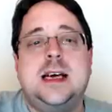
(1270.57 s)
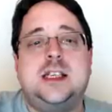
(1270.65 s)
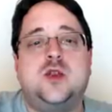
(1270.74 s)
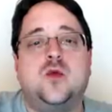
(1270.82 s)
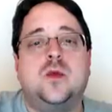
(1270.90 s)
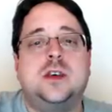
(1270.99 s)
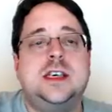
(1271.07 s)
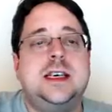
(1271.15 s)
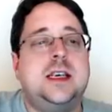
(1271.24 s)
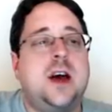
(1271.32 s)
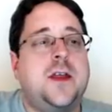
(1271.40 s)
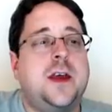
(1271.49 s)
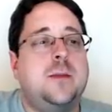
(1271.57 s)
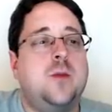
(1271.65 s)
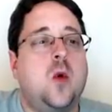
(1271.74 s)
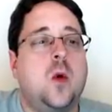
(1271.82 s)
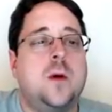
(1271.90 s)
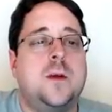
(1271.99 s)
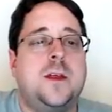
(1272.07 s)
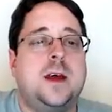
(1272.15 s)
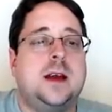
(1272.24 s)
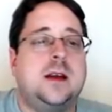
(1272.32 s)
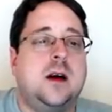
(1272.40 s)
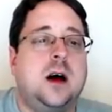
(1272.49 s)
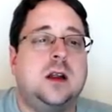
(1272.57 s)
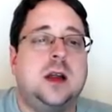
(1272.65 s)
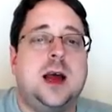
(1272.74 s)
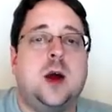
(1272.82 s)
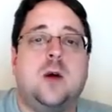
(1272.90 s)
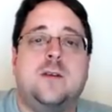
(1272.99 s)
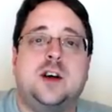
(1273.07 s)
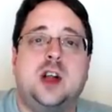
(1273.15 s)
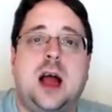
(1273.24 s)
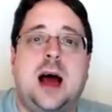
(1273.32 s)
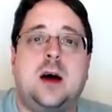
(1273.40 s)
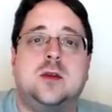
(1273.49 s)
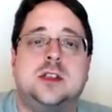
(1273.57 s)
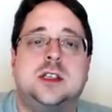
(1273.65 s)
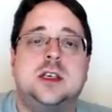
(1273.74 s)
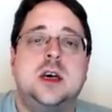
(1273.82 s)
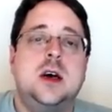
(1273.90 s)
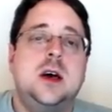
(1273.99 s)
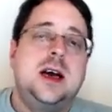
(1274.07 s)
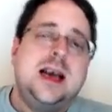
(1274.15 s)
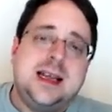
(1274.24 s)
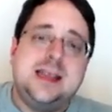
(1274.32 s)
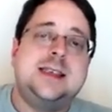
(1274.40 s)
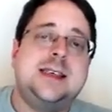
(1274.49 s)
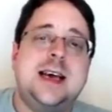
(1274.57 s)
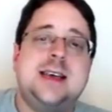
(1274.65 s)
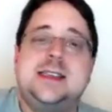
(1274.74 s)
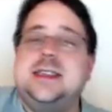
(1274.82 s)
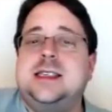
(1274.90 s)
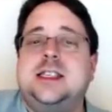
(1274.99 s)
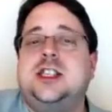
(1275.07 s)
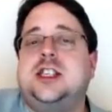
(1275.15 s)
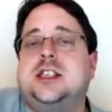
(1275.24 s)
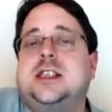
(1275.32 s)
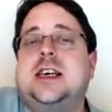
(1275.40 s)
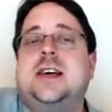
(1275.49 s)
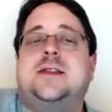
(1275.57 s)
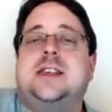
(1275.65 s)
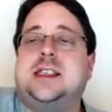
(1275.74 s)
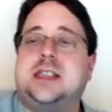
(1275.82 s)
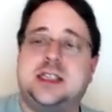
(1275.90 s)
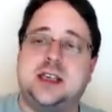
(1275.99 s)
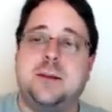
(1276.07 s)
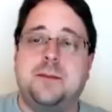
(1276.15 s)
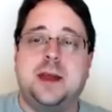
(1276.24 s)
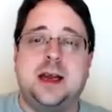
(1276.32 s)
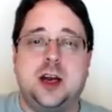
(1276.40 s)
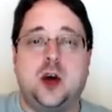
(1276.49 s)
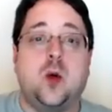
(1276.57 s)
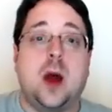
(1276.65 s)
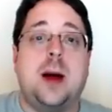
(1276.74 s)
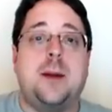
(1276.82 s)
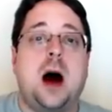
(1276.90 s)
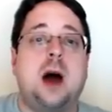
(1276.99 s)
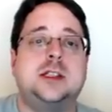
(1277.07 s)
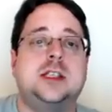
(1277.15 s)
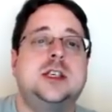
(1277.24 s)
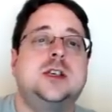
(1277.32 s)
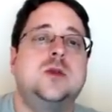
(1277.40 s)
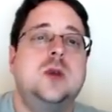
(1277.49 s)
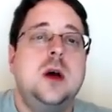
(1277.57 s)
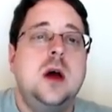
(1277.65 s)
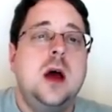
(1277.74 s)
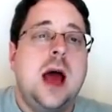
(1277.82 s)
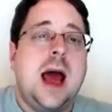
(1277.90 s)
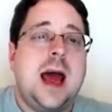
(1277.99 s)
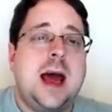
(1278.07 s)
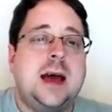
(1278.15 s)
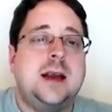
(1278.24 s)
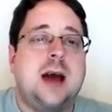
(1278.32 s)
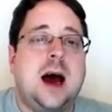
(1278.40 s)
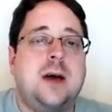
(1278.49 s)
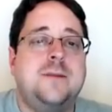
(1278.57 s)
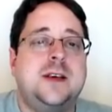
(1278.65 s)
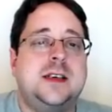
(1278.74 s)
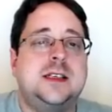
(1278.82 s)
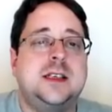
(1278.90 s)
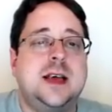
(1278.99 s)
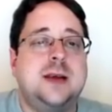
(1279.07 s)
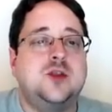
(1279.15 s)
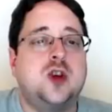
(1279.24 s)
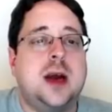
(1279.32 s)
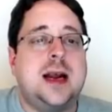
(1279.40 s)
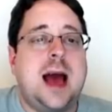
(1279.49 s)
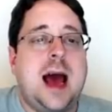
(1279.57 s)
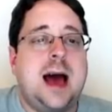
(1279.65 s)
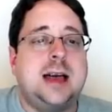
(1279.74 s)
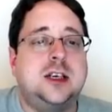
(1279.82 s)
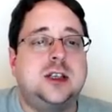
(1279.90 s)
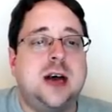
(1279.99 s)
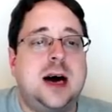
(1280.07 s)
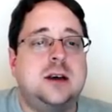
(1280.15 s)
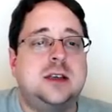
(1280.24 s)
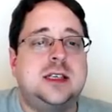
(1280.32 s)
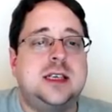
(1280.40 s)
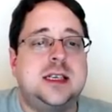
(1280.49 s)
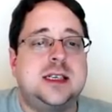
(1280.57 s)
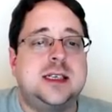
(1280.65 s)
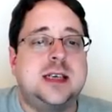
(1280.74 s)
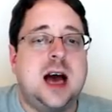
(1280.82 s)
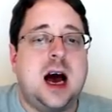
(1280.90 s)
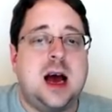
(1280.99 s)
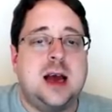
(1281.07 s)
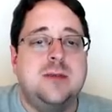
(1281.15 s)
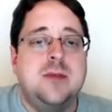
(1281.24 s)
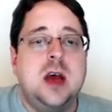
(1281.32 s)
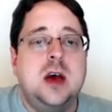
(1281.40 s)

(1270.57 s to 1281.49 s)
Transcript: it's really nothing more than a layer of clouds. In this case, this is just gives it something to grab onto. And obviously, I'm trying to add clouds to the sky.